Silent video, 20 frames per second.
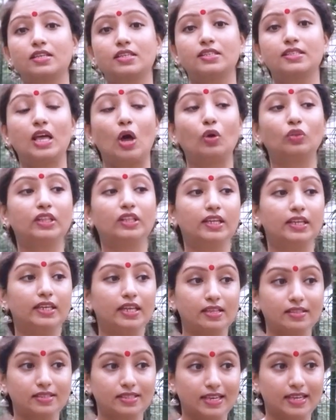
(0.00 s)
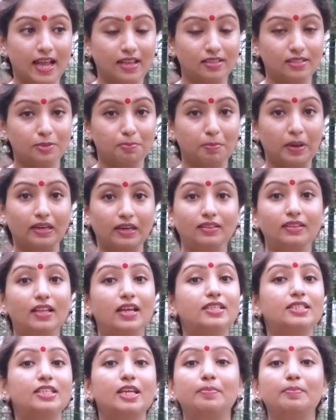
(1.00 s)
South Indians dance
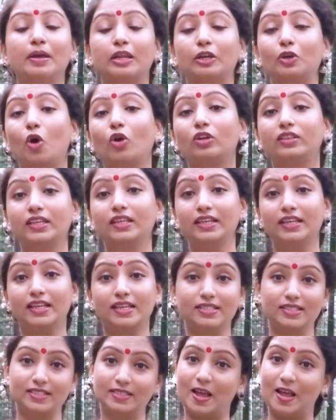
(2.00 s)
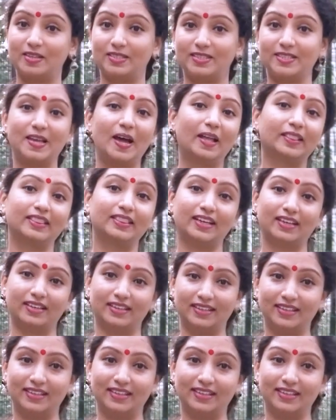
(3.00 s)
Bharatanatyam and North Indians dance Kathak,